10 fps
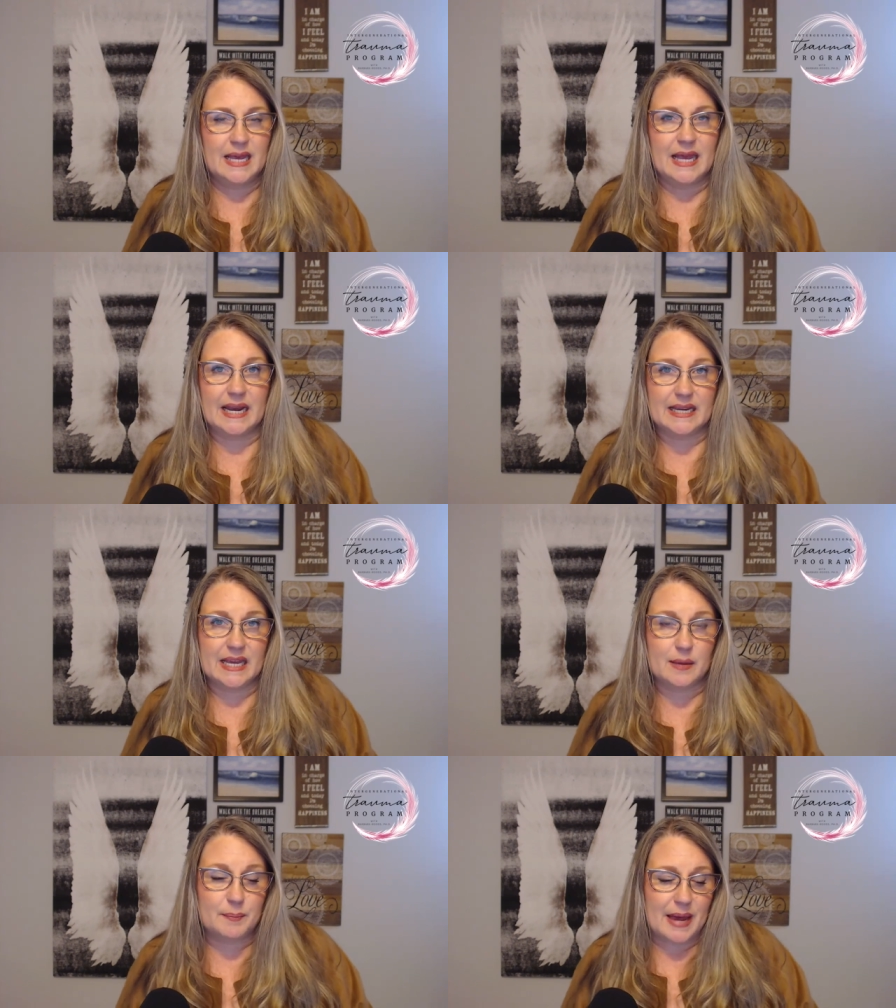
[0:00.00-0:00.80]
and
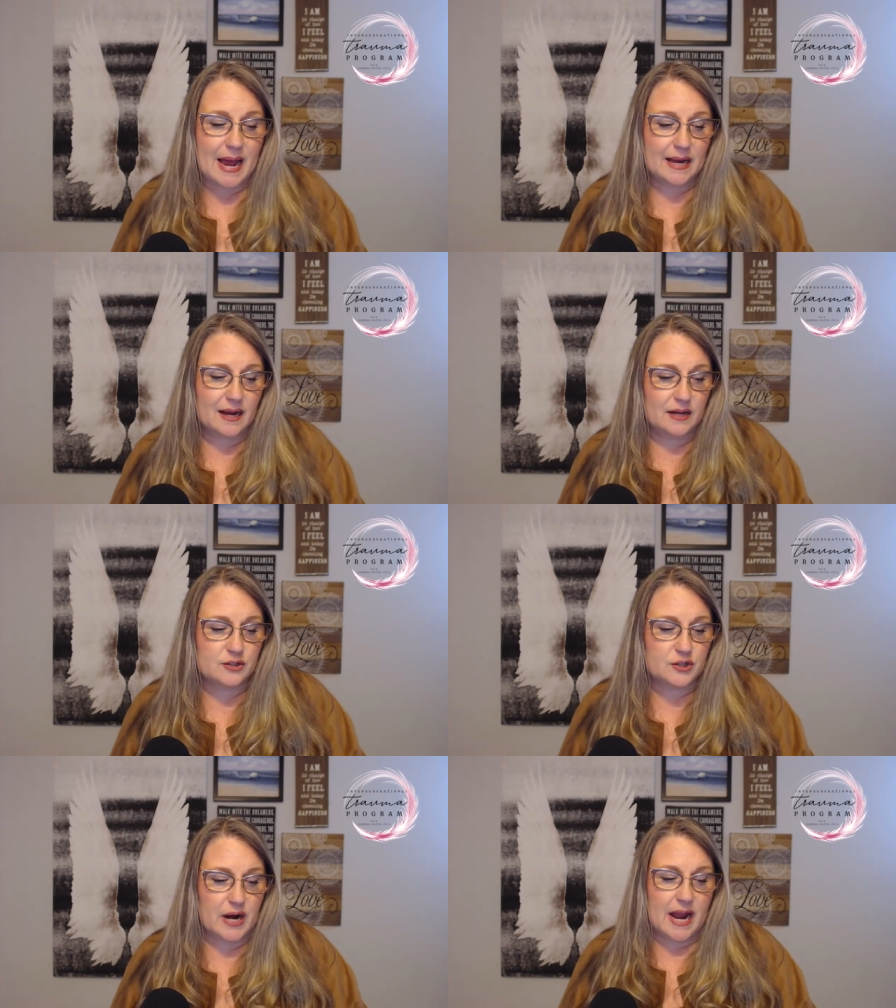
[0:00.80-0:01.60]
get back on
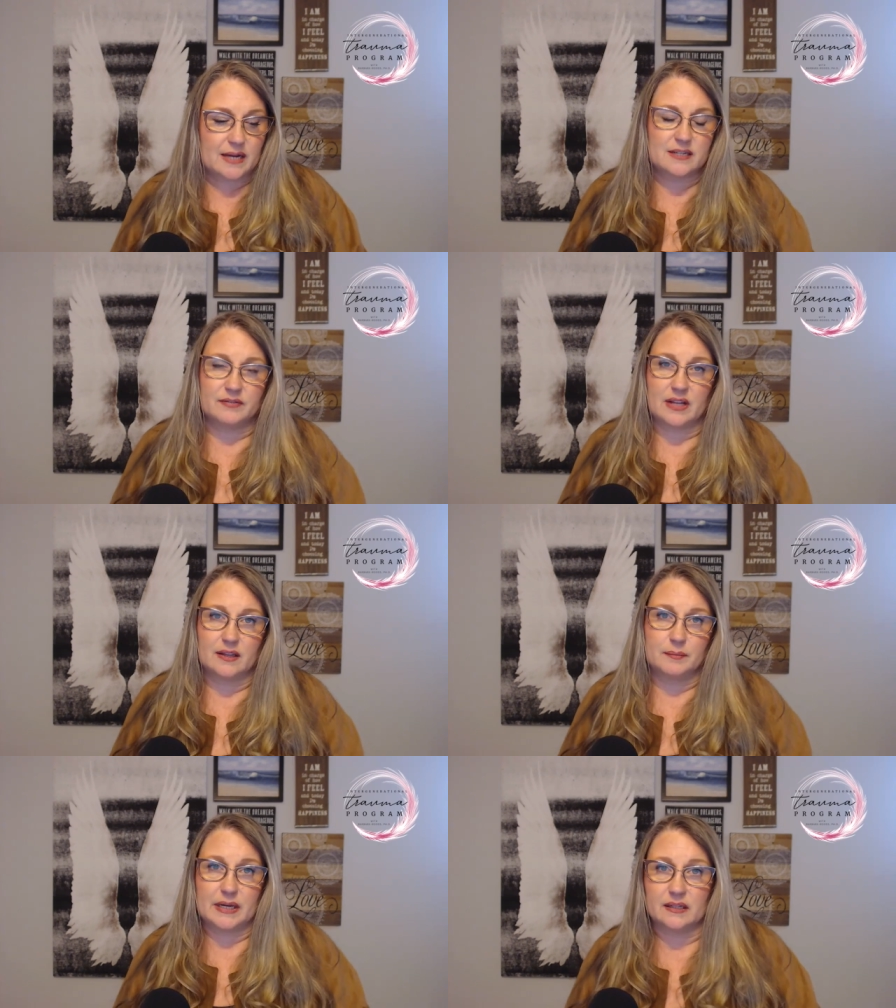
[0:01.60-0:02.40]
track
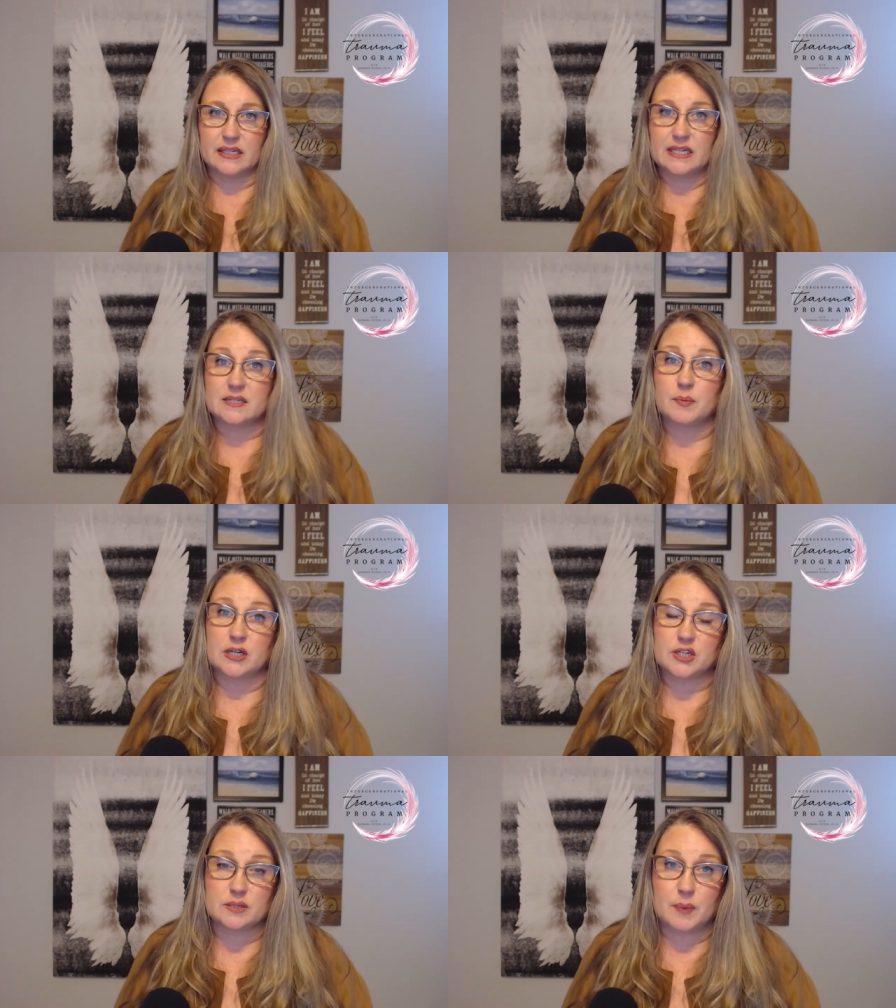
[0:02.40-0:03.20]
developmentally as
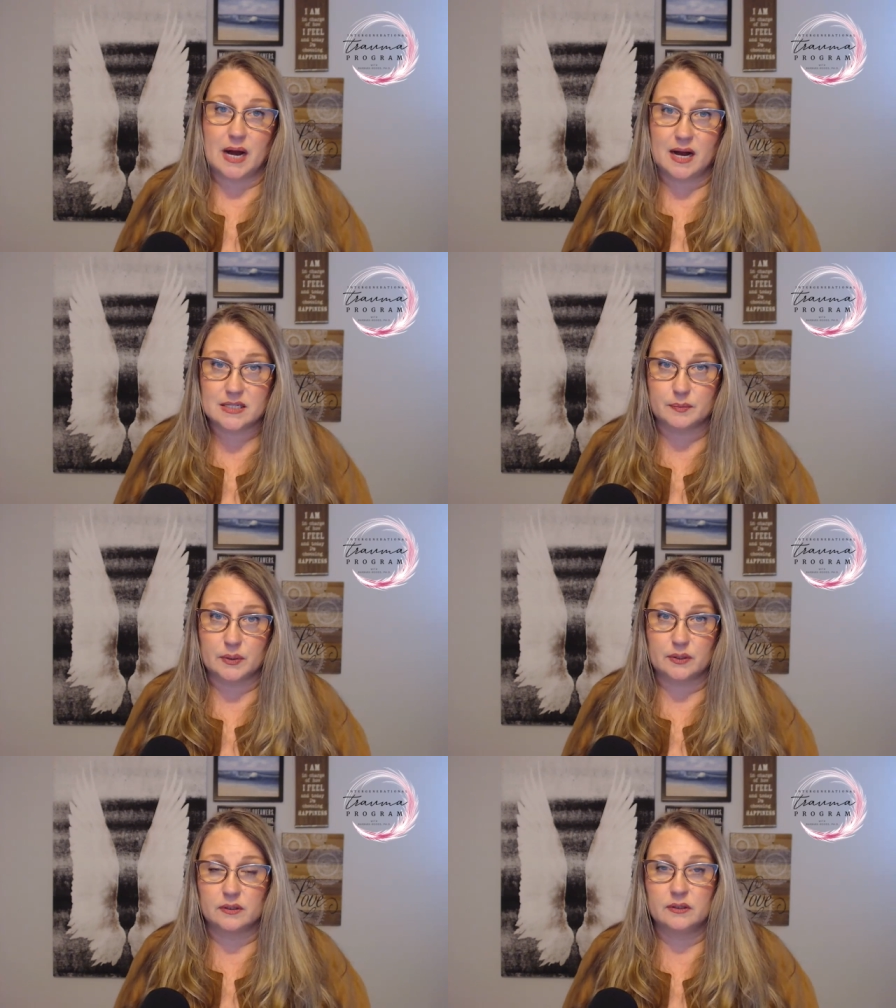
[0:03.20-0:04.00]
much as
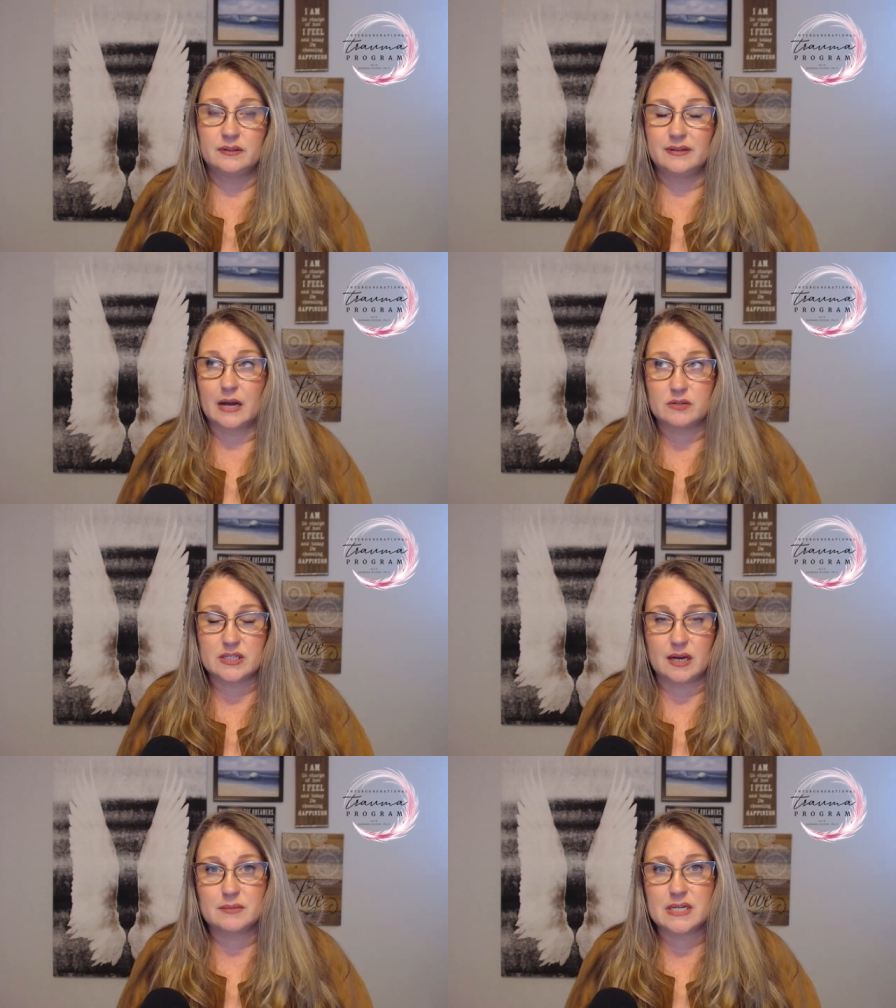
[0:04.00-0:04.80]
possible. Now,
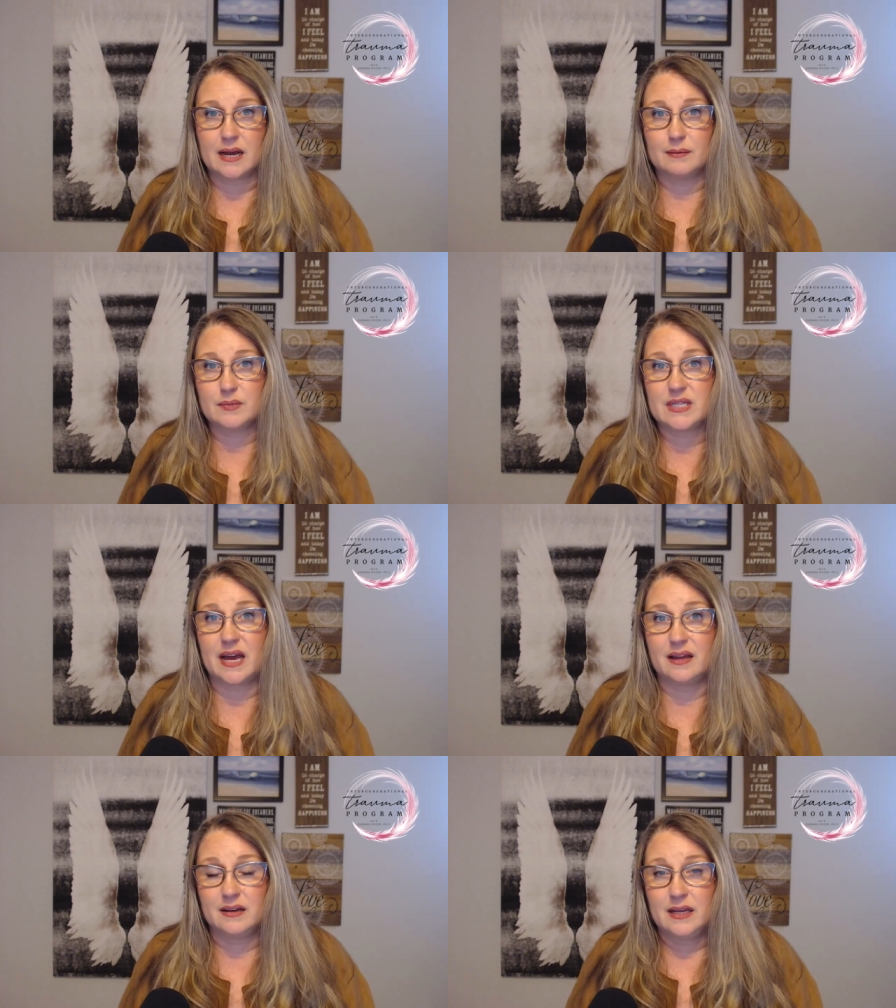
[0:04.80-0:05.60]
sometimes that,